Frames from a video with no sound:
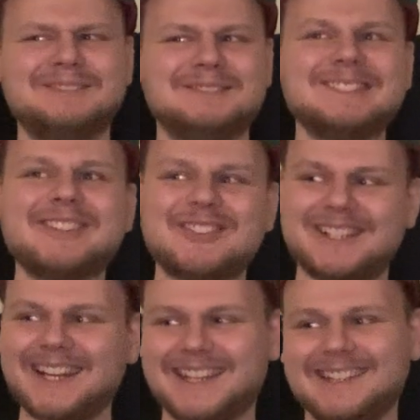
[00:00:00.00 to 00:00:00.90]
well, what's
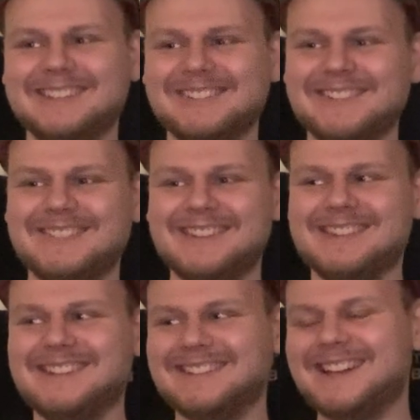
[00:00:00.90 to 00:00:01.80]
cracking,
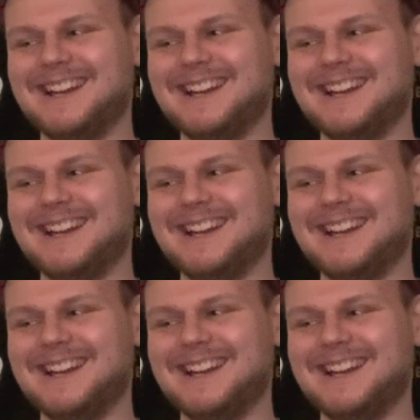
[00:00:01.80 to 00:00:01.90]
and